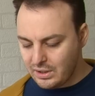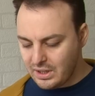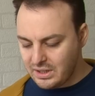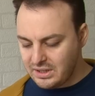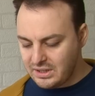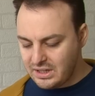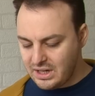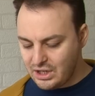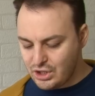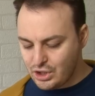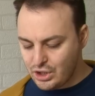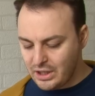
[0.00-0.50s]

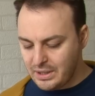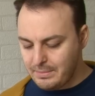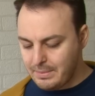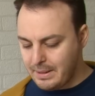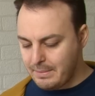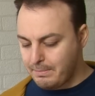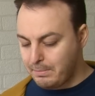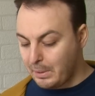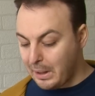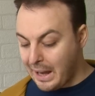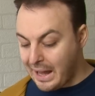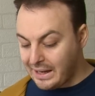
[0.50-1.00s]
initially be
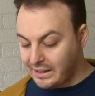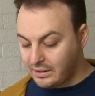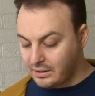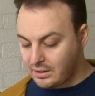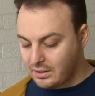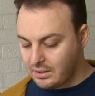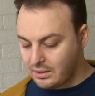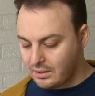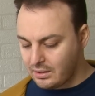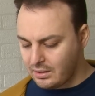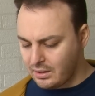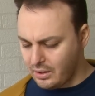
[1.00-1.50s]

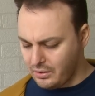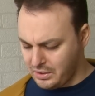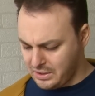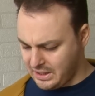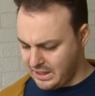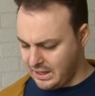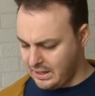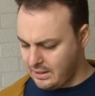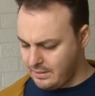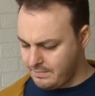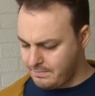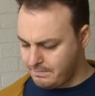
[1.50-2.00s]
blank,
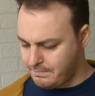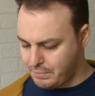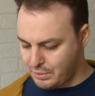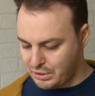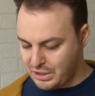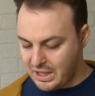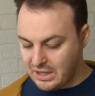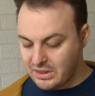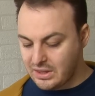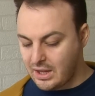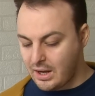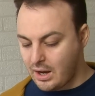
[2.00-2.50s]
okay, but
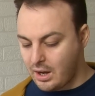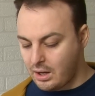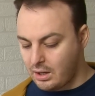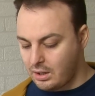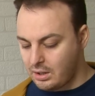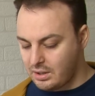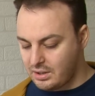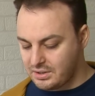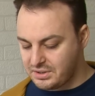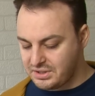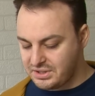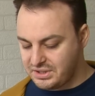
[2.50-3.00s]
then there
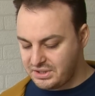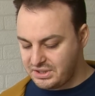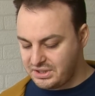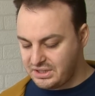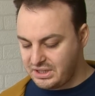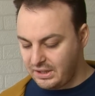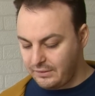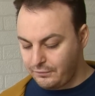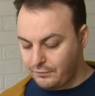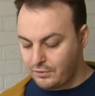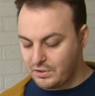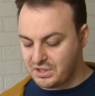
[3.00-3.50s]
are
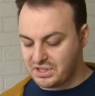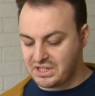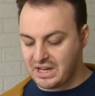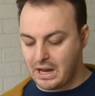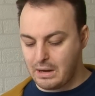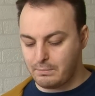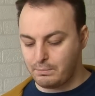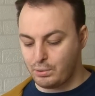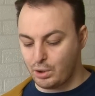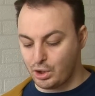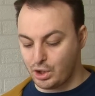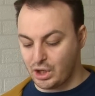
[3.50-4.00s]
different
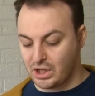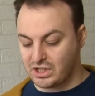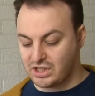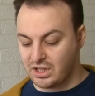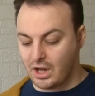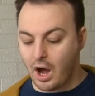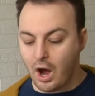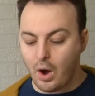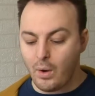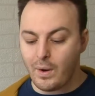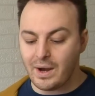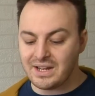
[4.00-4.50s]
sound projects
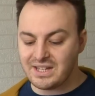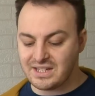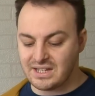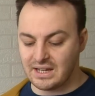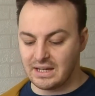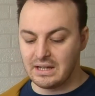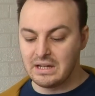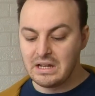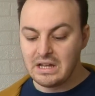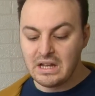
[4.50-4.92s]
that, oh I see.